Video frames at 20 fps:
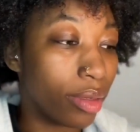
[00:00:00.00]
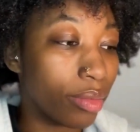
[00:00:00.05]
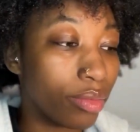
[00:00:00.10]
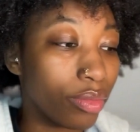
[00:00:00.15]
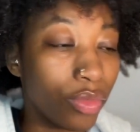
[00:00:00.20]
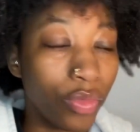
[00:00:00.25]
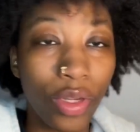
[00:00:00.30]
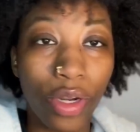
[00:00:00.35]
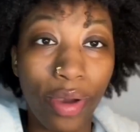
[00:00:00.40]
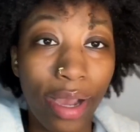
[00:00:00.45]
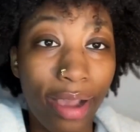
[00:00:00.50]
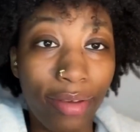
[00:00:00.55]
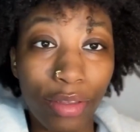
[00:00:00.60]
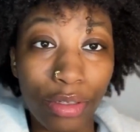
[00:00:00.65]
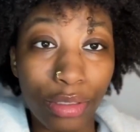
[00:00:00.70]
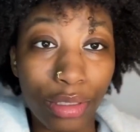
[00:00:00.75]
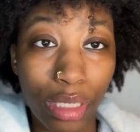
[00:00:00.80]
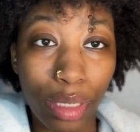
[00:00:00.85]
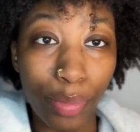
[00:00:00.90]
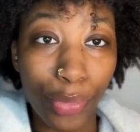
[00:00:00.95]
we don't have those
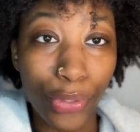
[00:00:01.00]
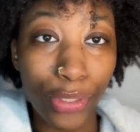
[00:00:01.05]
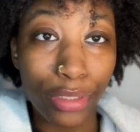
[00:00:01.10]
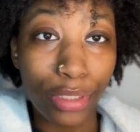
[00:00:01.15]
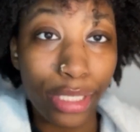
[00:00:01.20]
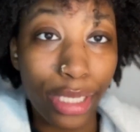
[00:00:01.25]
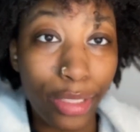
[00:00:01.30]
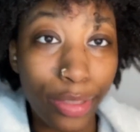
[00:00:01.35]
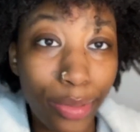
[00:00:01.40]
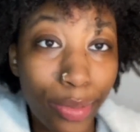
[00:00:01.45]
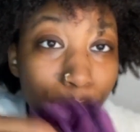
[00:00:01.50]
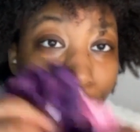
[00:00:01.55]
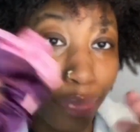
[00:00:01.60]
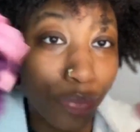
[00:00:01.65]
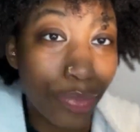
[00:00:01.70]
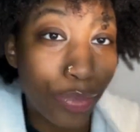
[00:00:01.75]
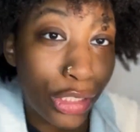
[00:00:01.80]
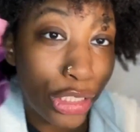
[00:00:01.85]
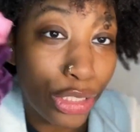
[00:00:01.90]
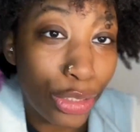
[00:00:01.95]
anymore, so
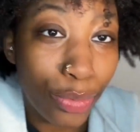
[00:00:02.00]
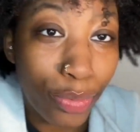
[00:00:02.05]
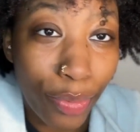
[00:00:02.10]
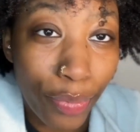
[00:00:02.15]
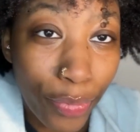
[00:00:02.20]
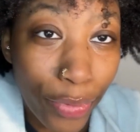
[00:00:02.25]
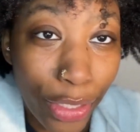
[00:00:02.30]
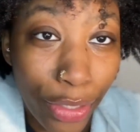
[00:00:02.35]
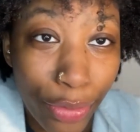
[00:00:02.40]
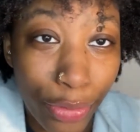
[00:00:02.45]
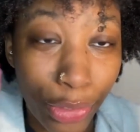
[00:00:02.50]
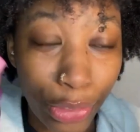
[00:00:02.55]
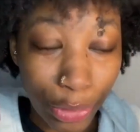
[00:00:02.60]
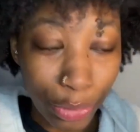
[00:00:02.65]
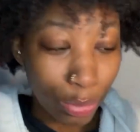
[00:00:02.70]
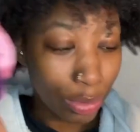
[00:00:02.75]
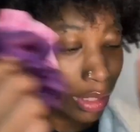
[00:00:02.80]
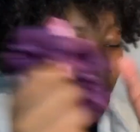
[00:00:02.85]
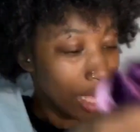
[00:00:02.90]
this is what we gonna use.